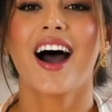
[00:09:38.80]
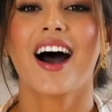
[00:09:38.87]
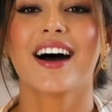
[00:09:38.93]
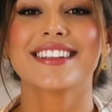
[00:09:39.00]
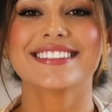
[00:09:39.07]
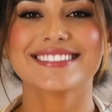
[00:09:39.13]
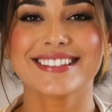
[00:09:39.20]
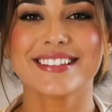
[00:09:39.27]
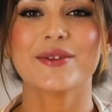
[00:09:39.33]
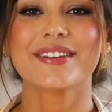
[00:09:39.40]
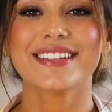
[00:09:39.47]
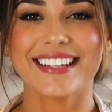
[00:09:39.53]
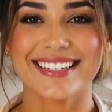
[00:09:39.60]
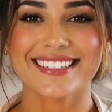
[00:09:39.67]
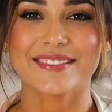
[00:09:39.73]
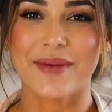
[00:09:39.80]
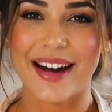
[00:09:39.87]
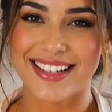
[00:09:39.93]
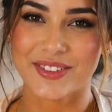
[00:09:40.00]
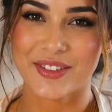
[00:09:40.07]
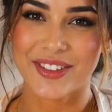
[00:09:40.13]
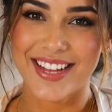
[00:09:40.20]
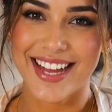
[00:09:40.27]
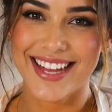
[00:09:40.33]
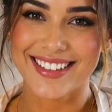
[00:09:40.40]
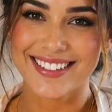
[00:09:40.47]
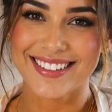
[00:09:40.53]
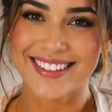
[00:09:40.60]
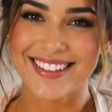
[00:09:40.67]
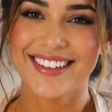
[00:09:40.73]
I'll see you in the next
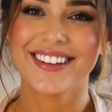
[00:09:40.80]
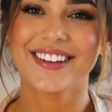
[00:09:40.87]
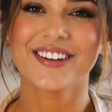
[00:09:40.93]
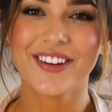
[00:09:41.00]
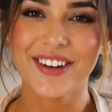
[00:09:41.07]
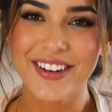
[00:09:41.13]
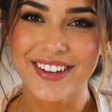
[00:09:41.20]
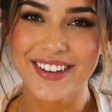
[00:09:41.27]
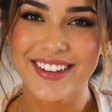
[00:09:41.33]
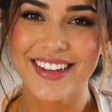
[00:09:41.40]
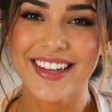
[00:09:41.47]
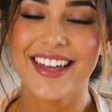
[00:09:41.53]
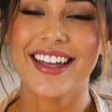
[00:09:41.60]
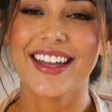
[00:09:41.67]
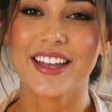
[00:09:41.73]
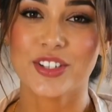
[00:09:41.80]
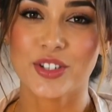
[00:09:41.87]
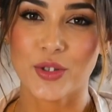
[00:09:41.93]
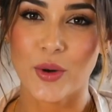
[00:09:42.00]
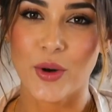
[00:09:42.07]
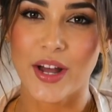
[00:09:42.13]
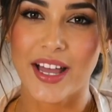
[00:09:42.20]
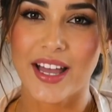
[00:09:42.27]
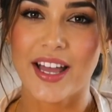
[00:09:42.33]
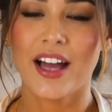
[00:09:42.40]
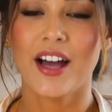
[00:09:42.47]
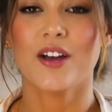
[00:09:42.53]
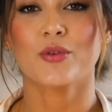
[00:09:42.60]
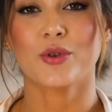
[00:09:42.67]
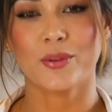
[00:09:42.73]
masterclass. Cook, enjoy,
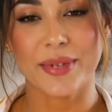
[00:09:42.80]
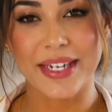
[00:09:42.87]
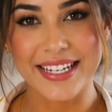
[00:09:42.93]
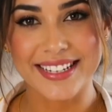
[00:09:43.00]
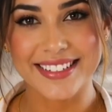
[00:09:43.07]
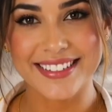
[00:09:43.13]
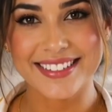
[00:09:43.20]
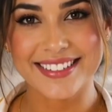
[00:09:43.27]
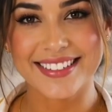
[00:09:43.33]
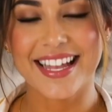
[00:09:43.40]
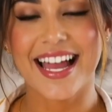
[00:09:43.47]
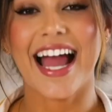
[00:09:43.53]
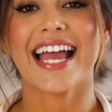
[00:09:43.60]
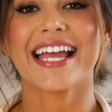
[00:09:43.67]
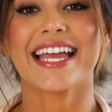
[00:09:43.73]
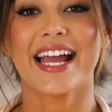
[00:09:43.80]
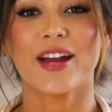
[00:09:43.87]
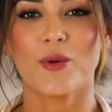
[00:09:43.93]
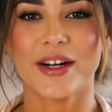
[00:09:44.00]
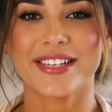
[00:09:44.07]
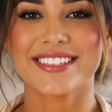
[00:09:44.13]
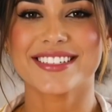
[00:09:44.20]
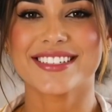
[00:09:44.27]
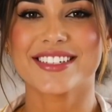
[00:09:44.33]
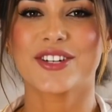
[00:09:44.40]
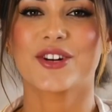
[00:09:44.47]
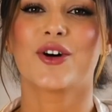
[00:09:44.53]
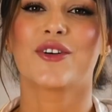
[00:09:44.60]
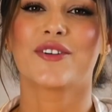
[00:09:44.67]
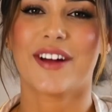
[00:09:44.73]
repeat. I can't wait to see
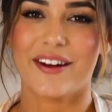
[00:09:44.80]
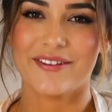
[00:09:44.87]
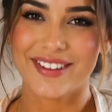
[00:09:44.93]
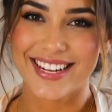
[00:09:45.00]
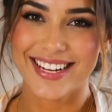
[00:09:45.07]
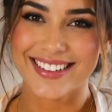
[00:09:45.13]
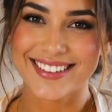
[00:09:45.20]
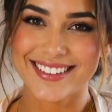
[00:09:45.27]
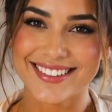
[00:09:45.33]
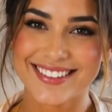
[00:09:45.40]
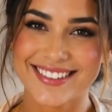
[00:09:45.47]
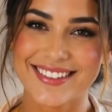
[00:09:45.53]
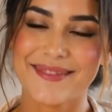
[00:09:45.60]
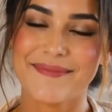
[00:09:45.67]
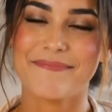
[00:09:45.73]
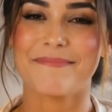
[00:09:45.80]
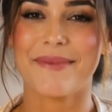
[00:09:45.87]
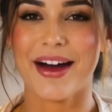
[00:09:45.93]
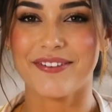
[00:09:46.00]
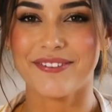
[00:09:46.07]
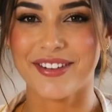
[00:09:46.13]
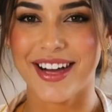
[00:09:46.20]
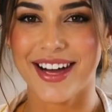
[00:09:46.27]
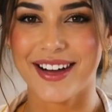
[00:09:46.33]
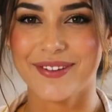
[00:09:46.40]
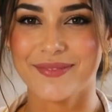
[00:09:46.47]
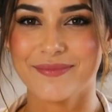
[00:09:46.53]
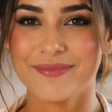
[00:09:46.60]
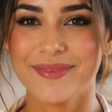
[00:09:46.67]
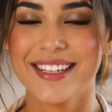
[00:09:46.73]
your own lava cakes. Bye for
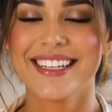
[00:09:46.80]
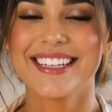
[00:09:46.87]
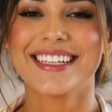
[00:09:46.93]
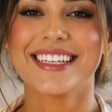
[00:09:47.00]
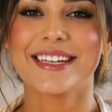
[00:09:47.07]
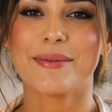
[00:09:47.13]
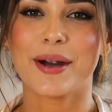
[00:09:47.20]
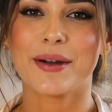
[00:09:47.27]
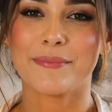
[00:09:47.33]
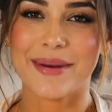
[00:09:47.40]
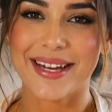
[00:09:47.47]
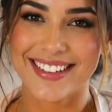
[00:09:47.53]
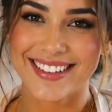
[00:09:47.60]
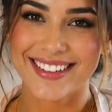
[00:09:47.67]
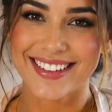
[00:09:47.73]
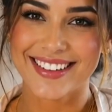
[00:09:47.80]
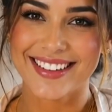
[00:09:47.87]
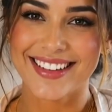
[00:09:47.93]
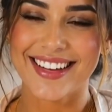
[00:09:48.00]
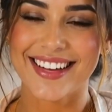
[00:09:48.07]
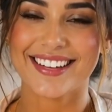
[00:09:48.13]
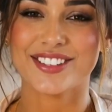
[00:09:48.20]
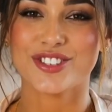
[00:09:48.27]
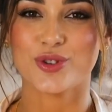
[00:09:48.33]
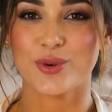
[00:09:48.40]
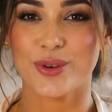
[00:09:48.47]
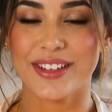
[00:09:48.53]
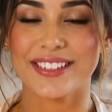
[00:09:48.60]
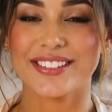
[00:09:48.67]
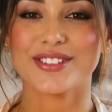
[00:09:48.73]
now. Keep on baking and
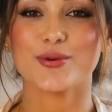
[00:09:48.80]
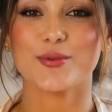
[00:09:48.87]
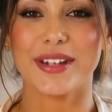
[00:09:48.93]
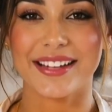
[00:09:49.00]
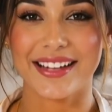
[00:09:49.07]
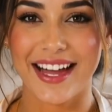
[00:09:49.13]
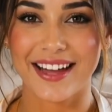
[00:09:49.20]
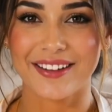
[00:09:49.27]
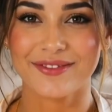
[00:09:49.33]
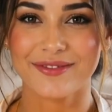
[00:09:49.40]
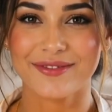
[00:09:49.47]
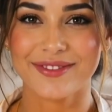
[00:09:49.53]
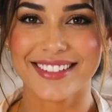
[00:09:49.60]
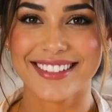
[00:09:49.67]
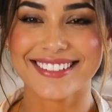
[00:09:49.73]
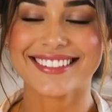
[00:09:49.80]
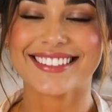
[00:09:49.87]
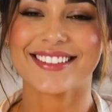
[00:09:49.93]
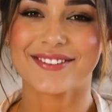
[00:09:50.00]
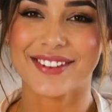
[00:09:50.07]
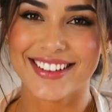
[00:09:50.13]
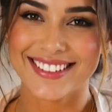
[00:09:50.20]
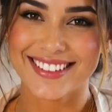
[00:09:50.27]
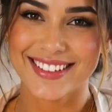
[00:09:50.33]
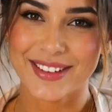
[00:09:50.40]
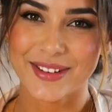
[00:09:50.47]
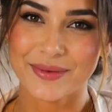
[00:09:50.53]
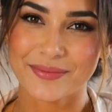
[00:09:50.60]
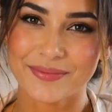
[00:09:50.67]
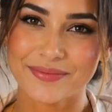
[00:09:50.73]
enjoying the sweet life. See you very
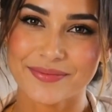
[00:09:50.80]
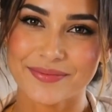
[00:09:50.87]
soon.